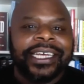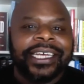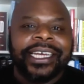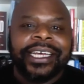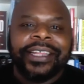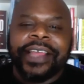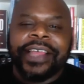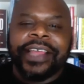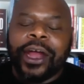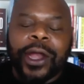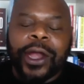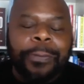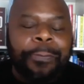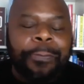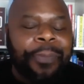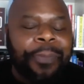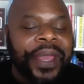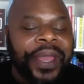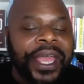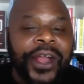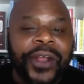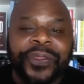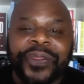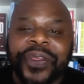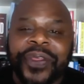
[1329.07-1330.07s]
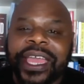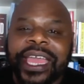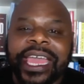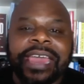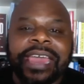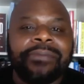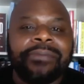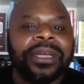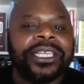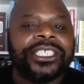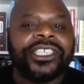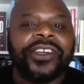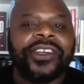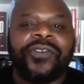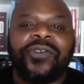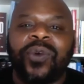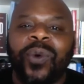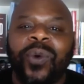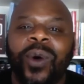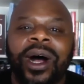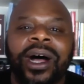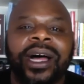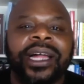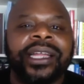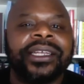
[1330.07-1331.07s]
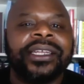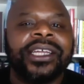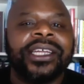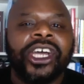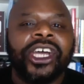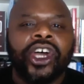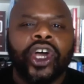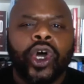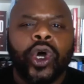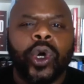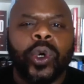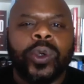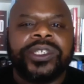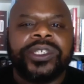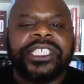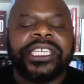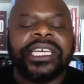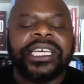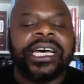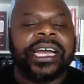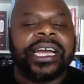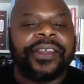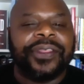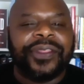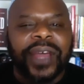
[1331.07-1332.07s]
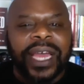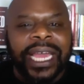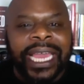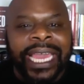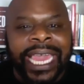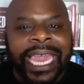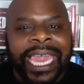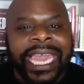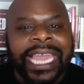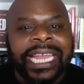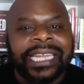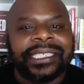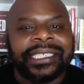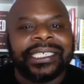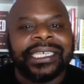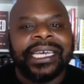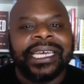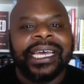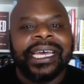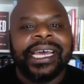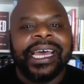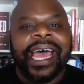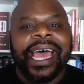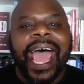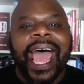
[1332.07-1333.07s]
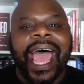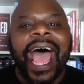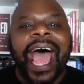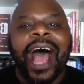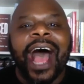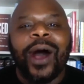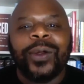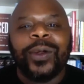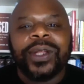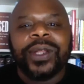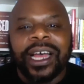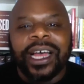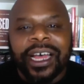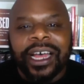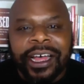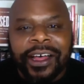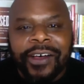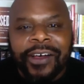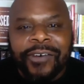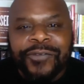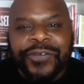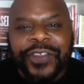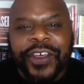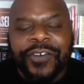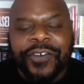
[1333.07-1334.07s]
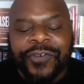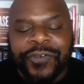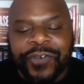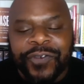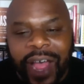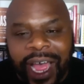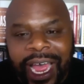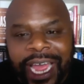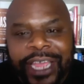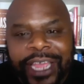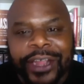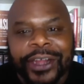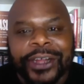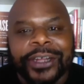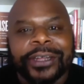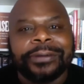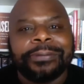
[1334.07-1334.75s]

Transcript: There appeared the image of one who took the heat out of the fire